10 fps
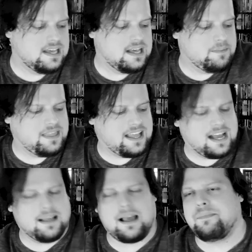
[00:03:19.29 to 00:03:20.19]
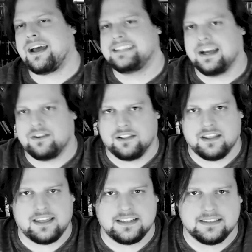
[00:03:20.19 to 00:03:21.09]
I mean, like, I, am not down on
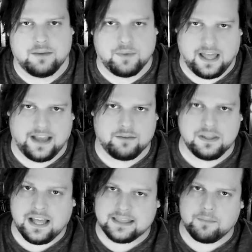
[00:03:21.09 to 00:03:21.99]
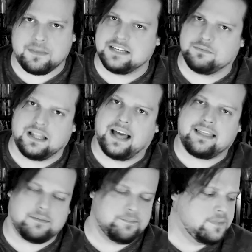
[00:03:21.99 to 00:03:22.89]
the things that we like. We like them because we
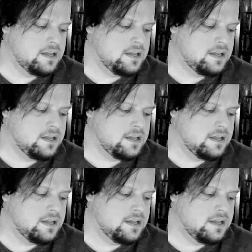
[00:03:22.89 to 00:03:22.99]
like them.